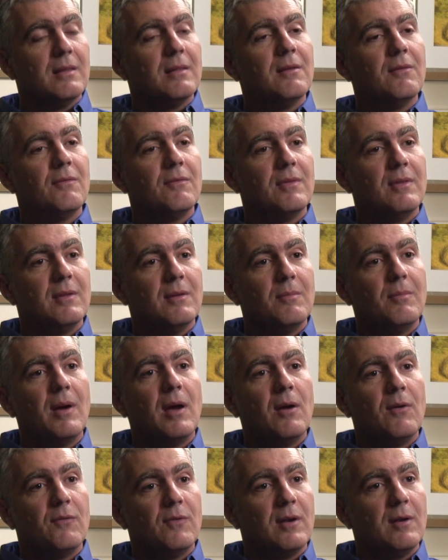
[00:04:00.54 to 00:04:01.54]
the, the
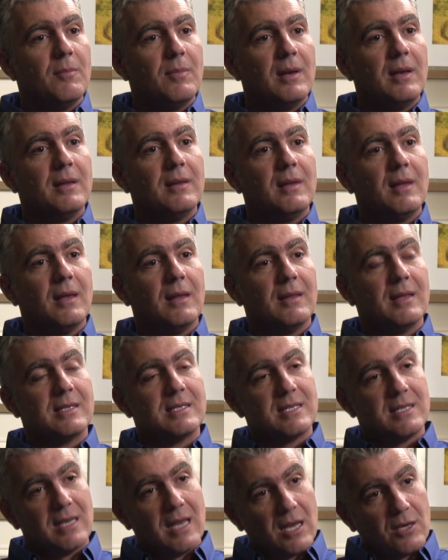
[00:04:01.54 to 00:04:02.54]
bioavailability
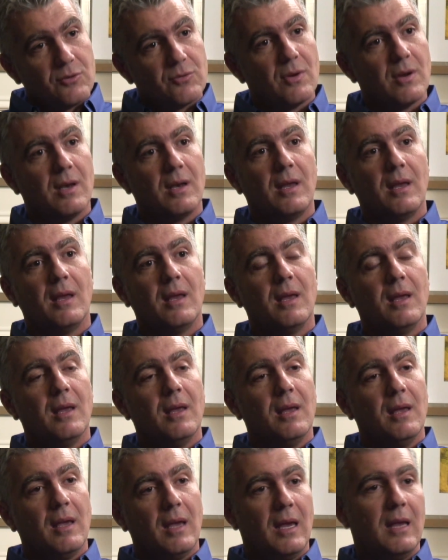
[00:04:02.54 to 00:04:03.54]
that's naturally
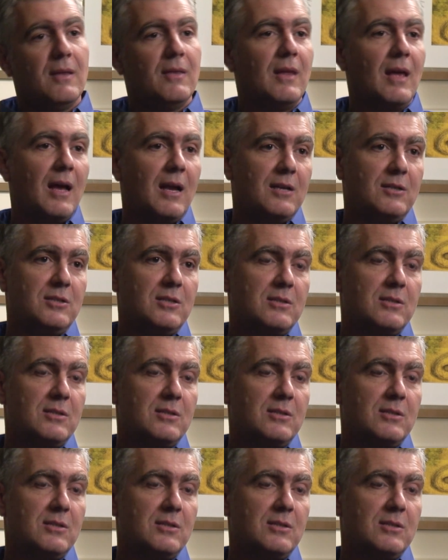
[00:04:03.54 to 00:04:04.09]
in the algae.